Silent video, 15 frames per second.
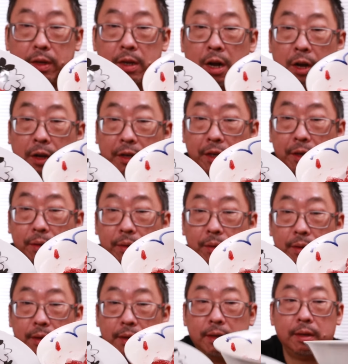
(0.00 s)
can't you?
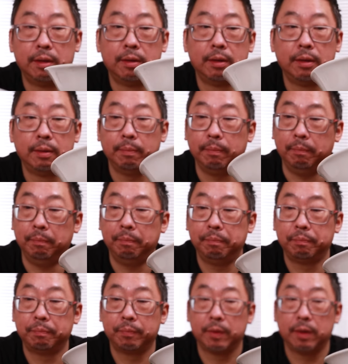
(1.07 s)

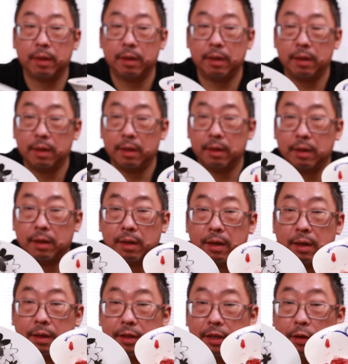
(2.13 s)

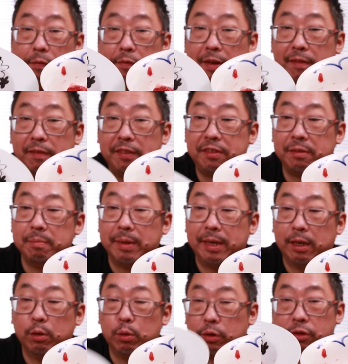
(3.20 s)
The unvelveted
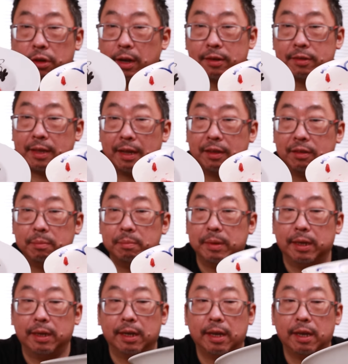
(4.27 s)
meat looks like standard
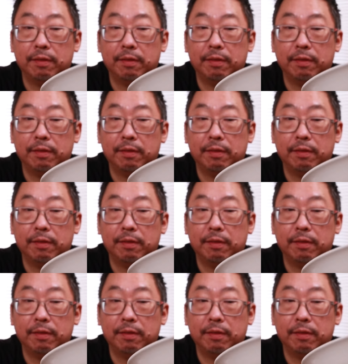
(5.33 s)
meat.